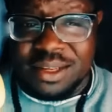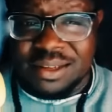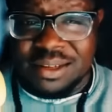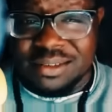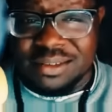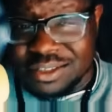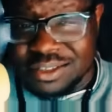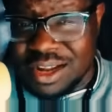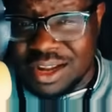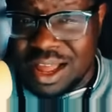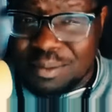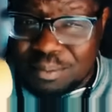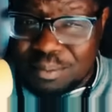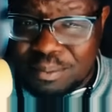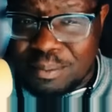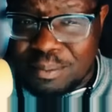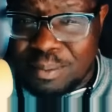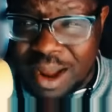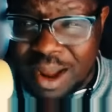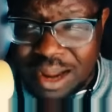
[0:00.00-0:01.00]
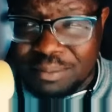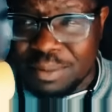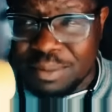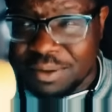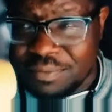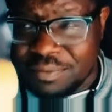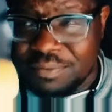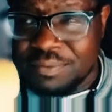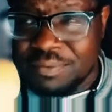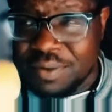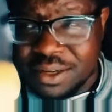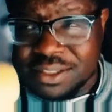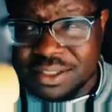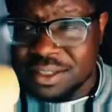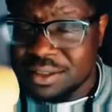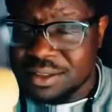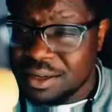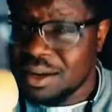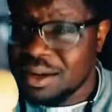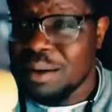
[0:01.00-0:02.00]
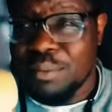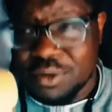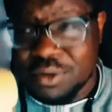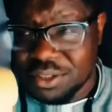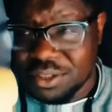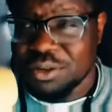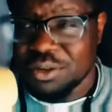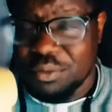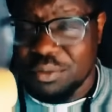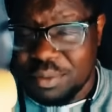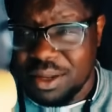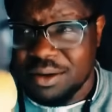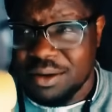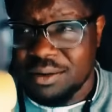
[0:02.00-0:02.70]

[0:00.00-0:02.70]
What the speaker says: John might be fudging the numbers a little bit.